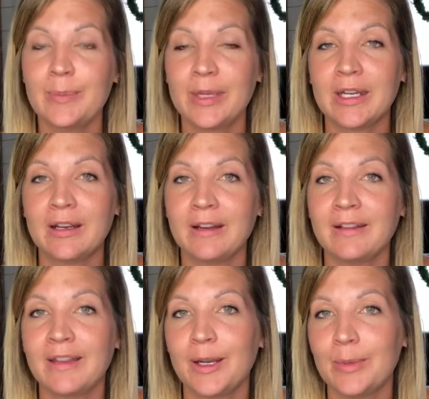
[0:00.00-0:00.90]
pure
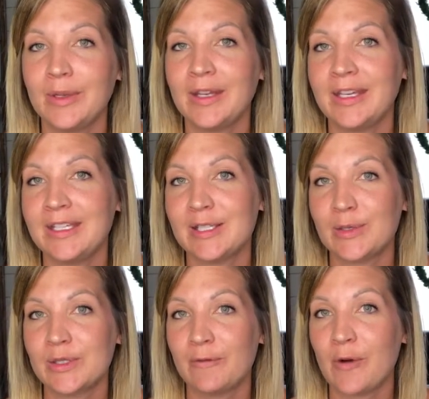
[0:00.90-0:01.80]
therapeutic
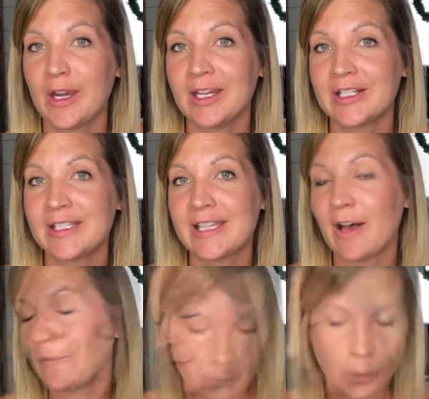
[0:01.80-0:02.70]
ketones for
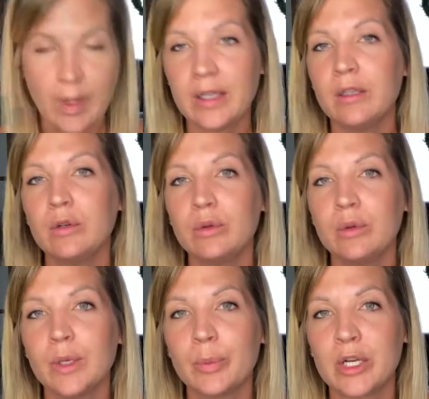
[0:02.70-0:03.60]
yourself. When you
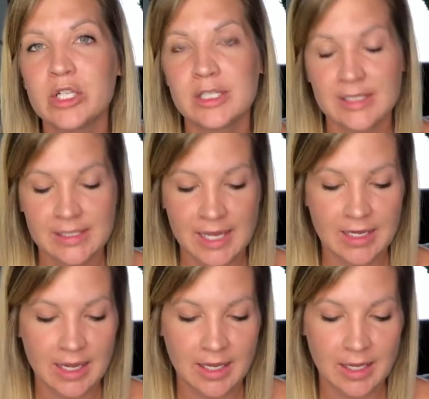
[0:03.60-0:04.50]
purchase a
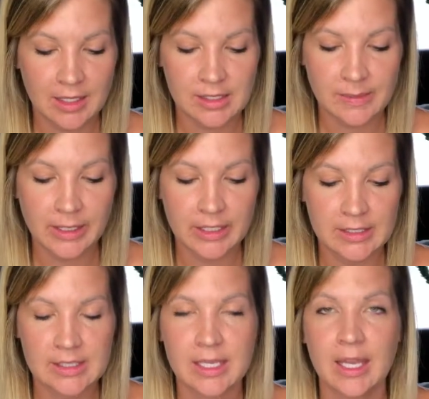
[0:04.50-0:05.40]
10-day
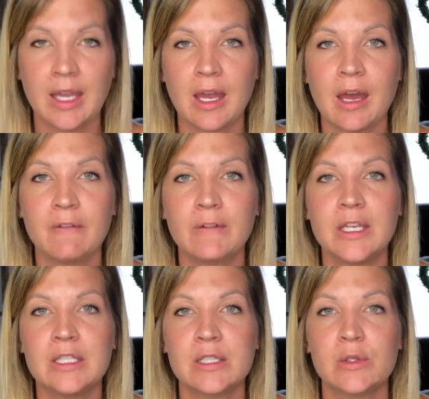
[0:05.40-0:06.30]
experience kit of
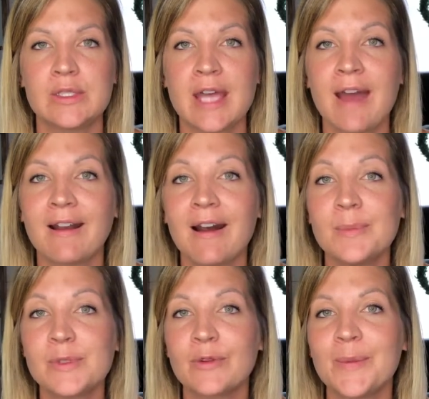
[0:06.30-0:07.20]
ketones, that
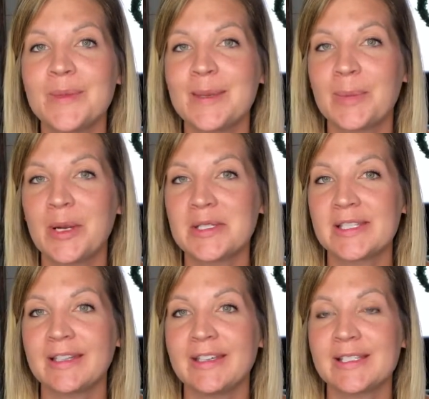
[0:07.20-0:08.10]
comes from me
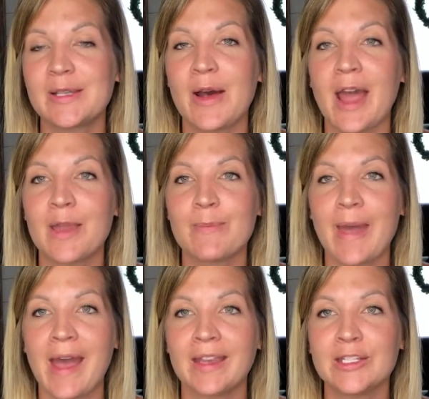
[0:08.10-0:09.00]
personally, so I am
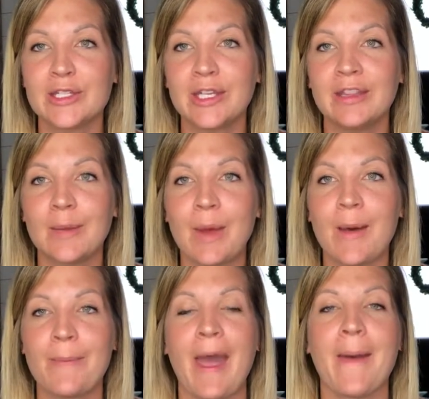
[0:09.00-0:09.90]
packaging them
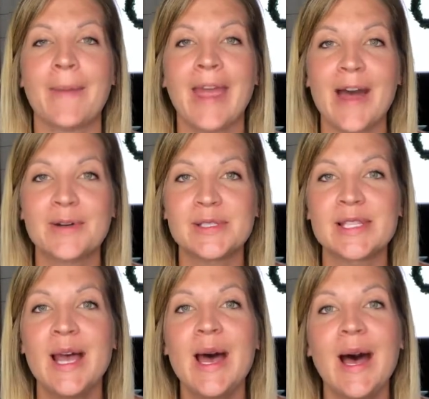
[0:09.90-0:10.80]
up at my house
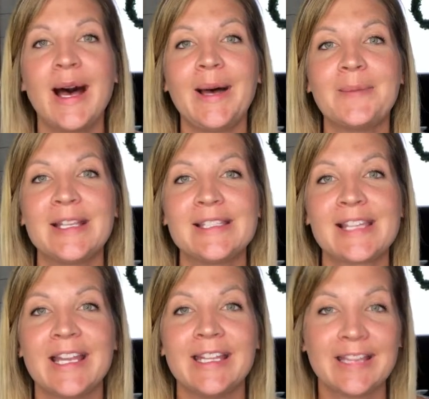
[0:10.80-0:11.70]
and
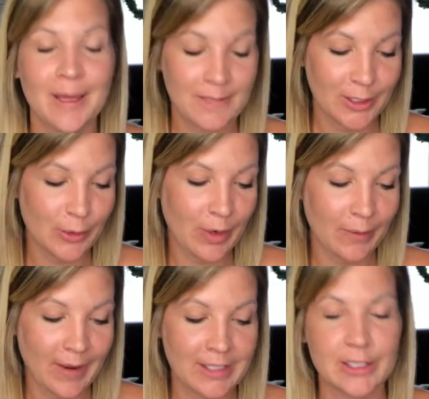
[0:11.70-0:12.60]
sending them your
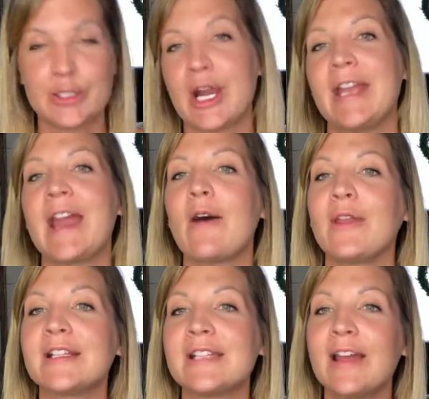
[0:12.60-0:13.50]
way to try. Now,
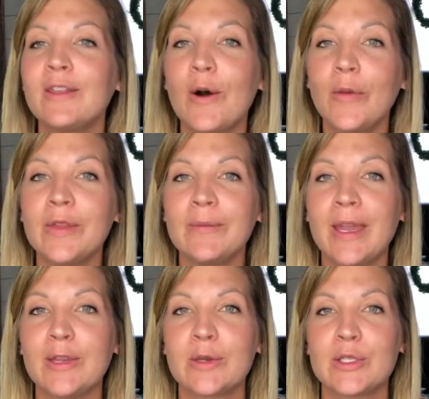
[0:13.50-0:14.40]
that's not the only
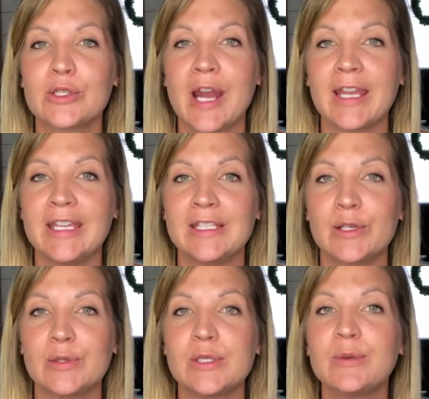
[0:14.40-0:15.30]
way you can try
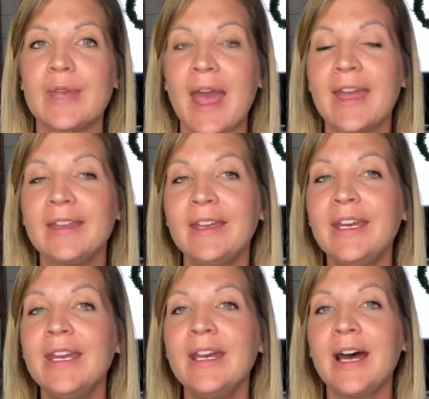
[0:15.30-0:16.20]
ketones. You can
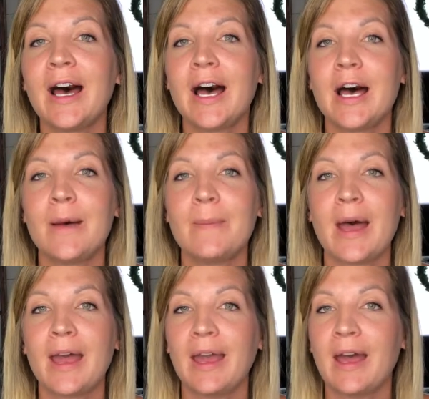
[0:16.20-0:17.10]

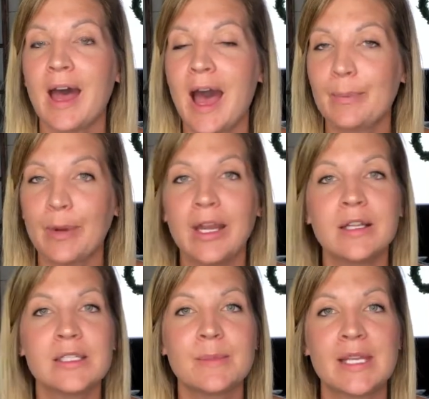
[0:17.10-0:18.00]
hop right
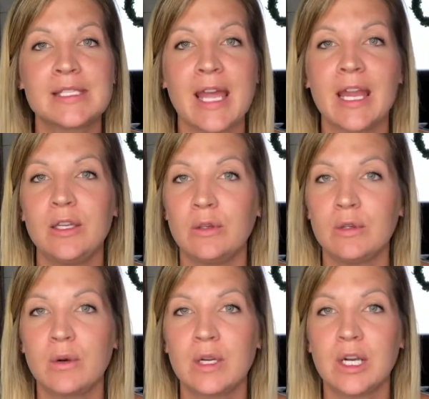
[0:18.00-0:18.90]
onto my site and you
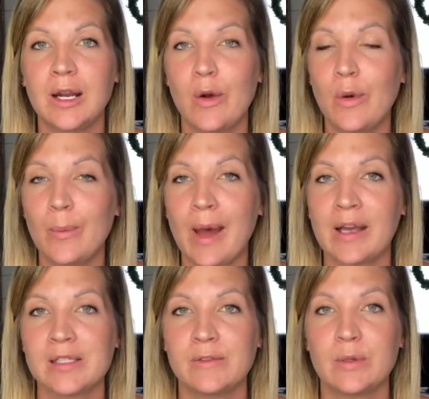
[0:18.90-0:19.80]
can order a whole
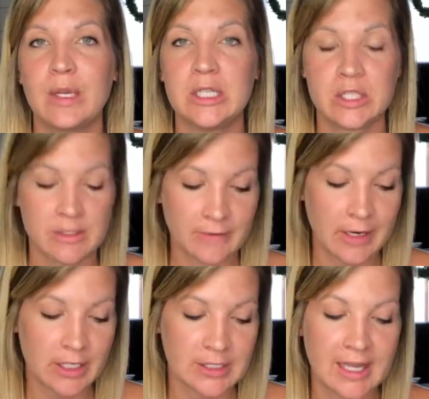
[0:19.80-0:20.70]
box of 20 just for
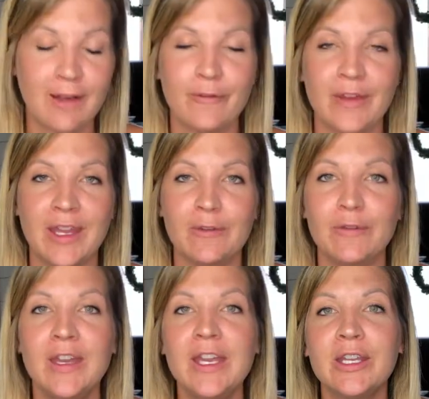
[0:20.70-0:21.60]
yourself
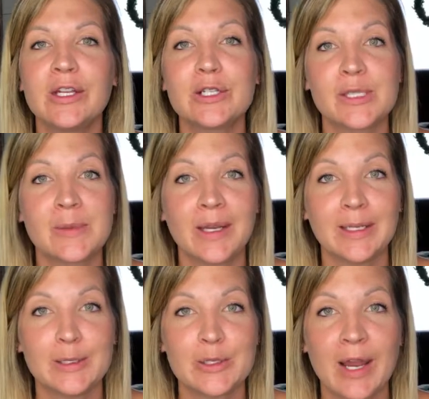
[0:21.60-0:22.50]
if you're just
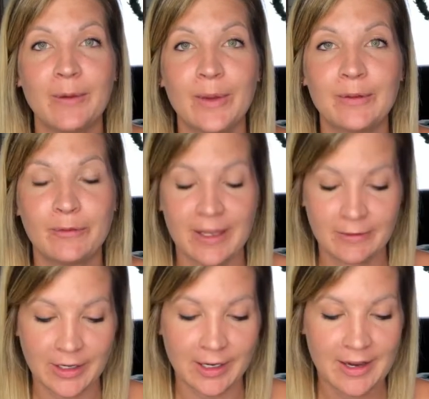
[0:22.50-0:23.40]
wanting to try one
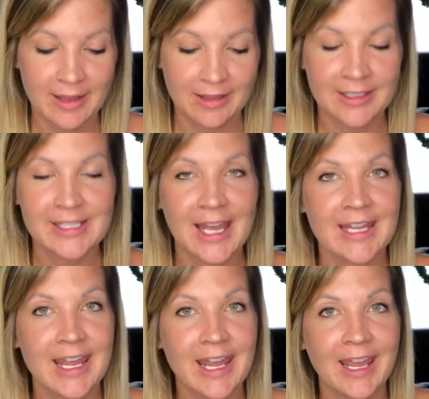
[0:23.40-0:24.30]
flavor. The
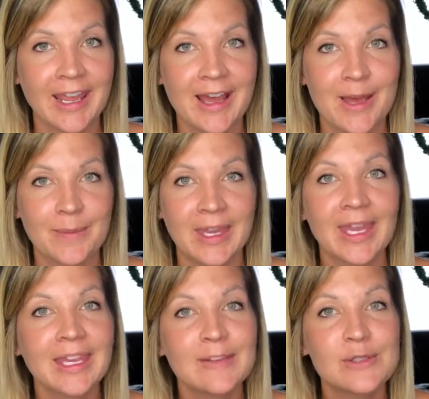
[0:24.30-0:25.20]
10-day
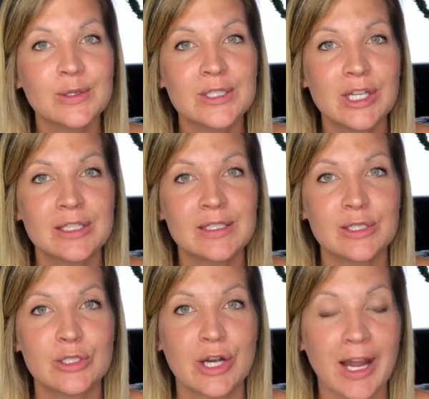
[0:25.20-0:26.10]
kit gives you a chance
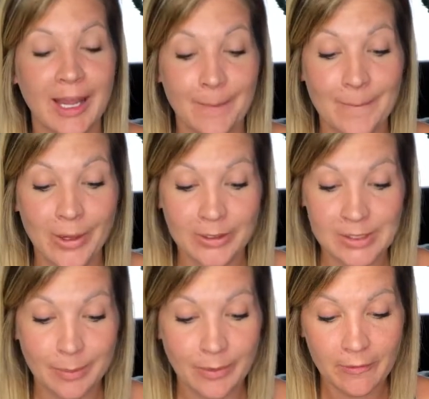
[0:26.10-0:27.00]
to try
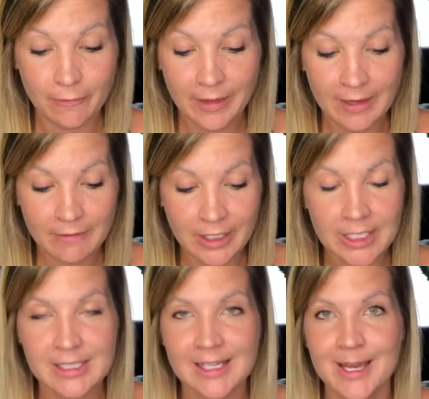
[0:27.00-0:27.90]
multiple
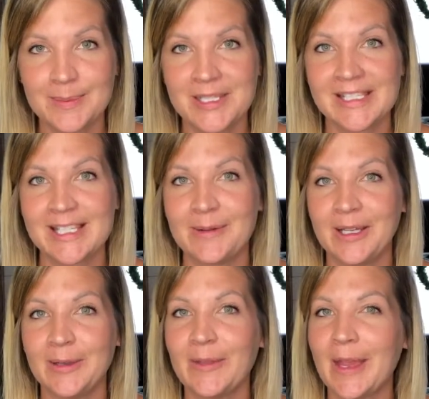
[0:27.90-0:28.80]
flavors to see
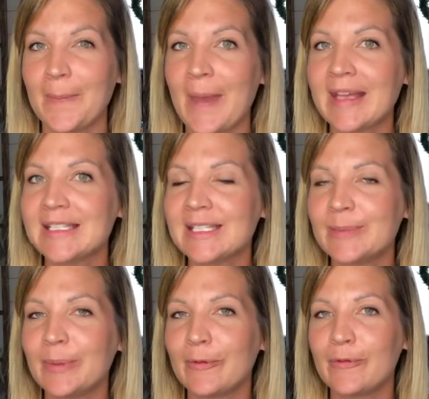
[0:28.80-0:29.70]
what you like
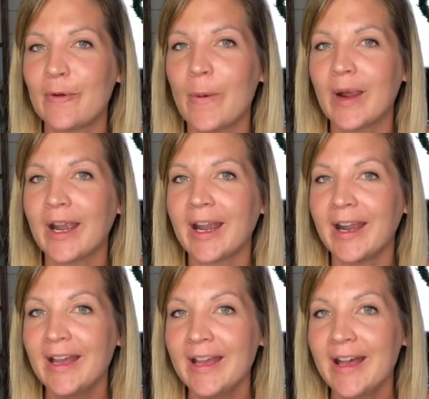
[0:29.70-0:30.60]
best before
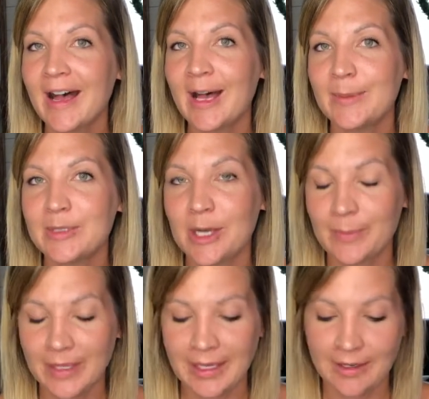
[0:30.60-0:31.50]

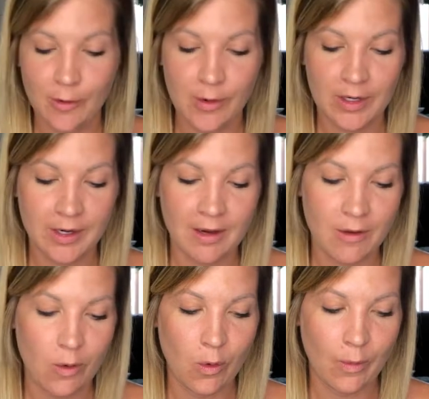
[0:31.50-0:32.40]
jumping in to order
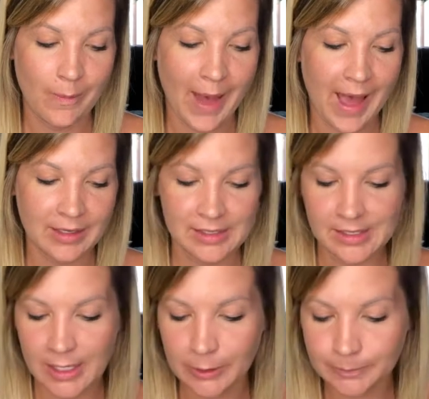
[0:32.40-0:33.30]
a whole box.
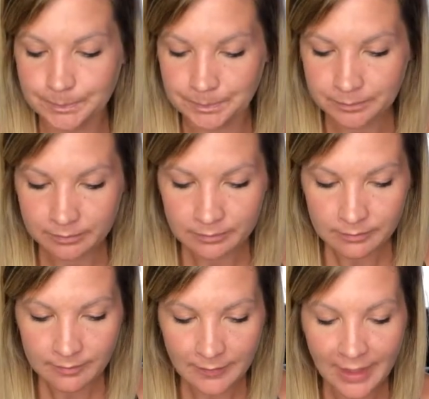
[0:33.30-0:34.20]
So
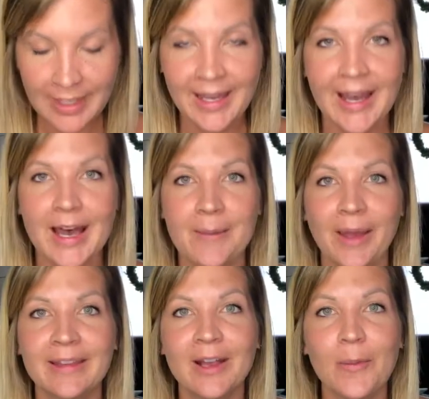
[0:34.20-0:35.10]

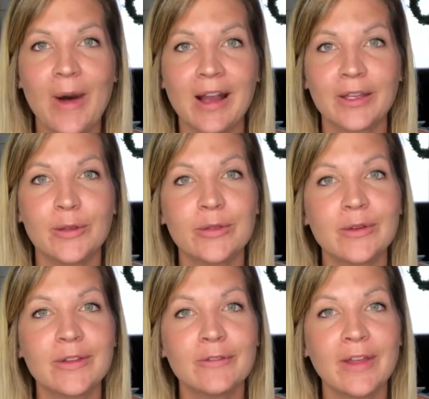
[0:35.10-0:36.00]
I think I'll walk you
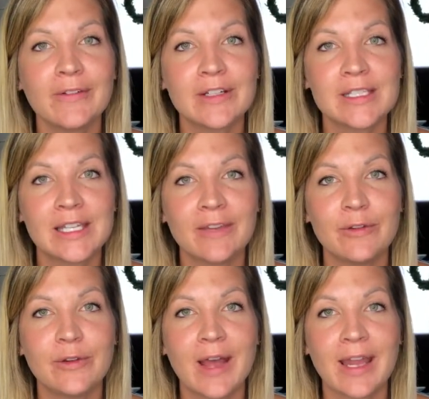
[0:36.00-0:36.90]
through the flavors and give
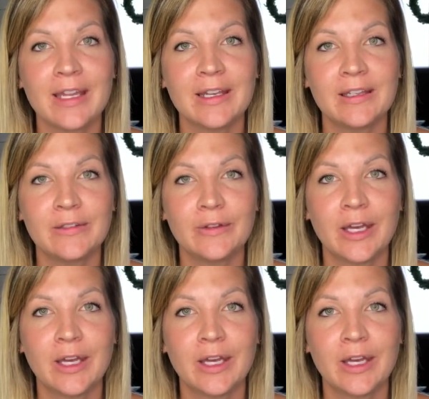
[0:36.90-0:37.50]
you kind of